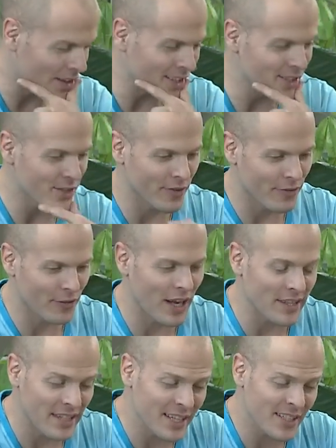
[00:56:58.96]
I'll answer the. Fr-
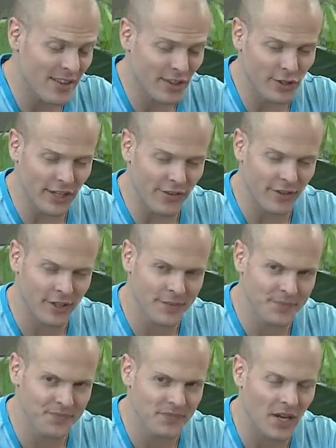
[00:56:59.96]
I guess I think it'll get
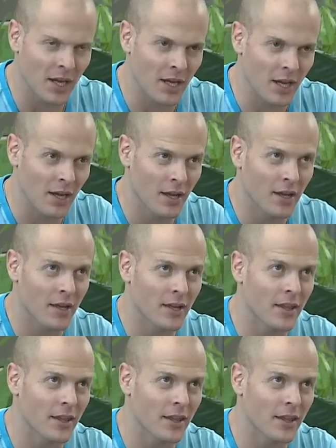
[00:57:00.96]
there. Uh,